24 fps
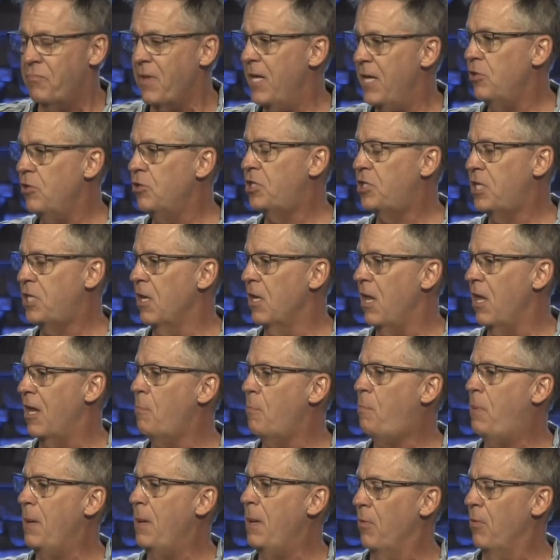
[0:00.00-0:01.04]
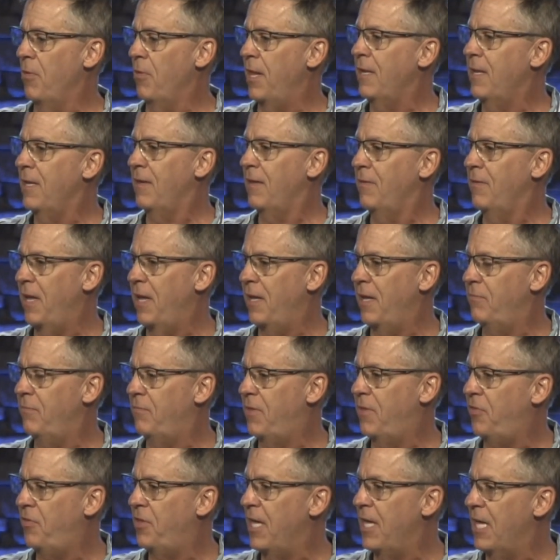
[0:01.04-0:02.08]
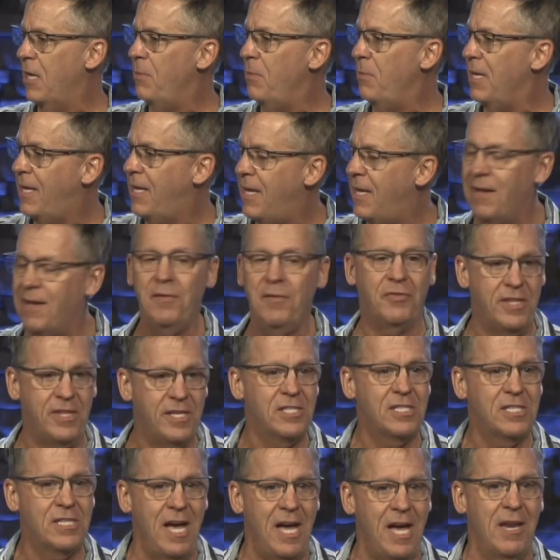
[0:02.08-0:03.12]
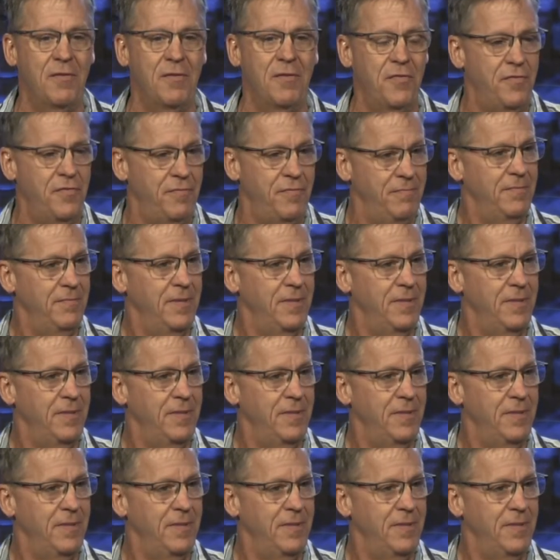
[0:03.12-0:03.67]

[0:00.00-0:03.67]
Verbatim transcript: And you see a lot of people that, that, that the enemy gives this kind of